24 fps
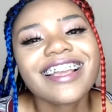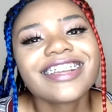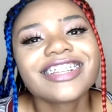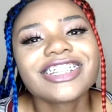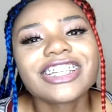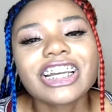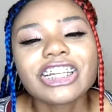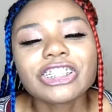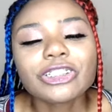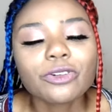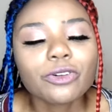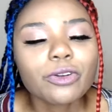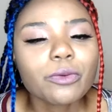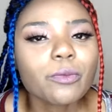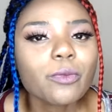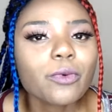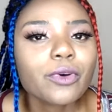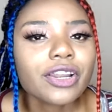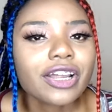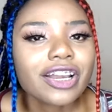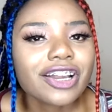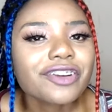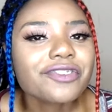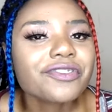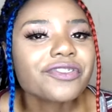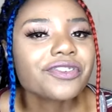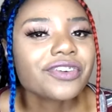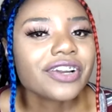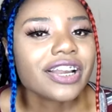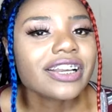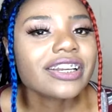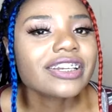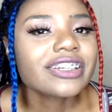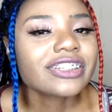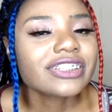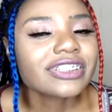I told him whatever
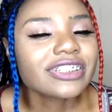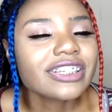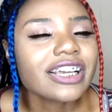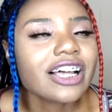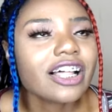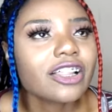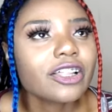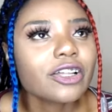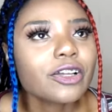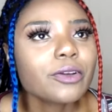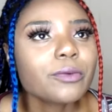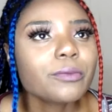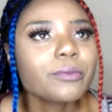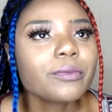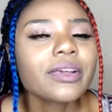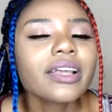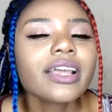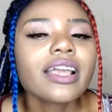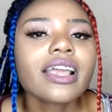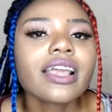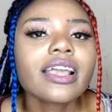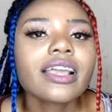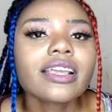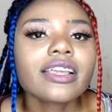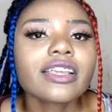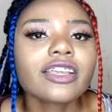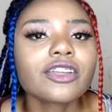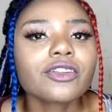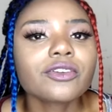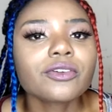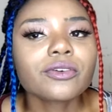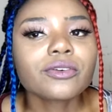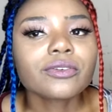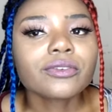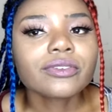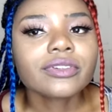I can tell him, you
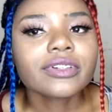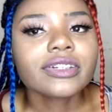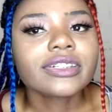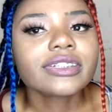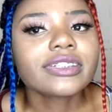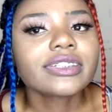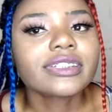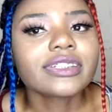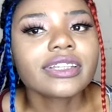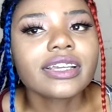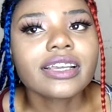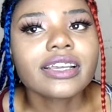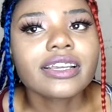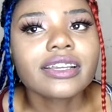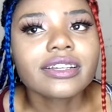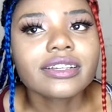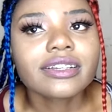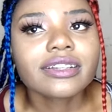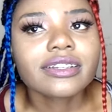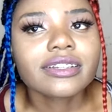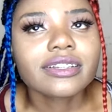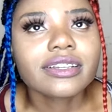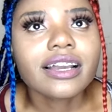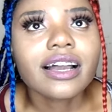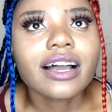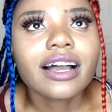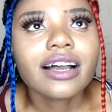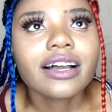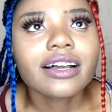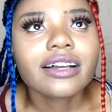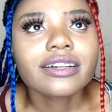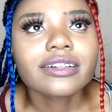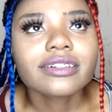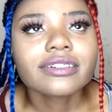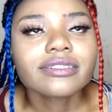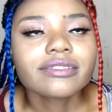know, cause like
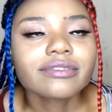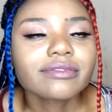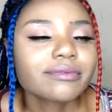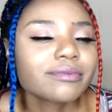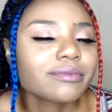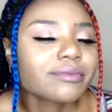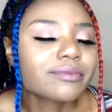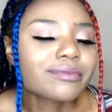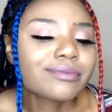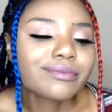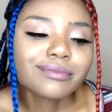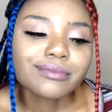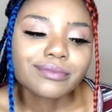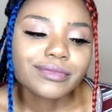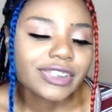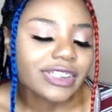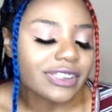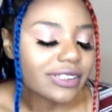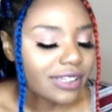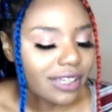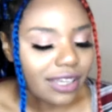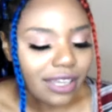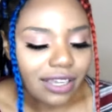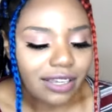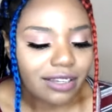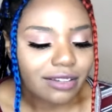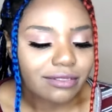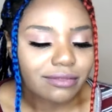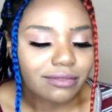yeah, yeah,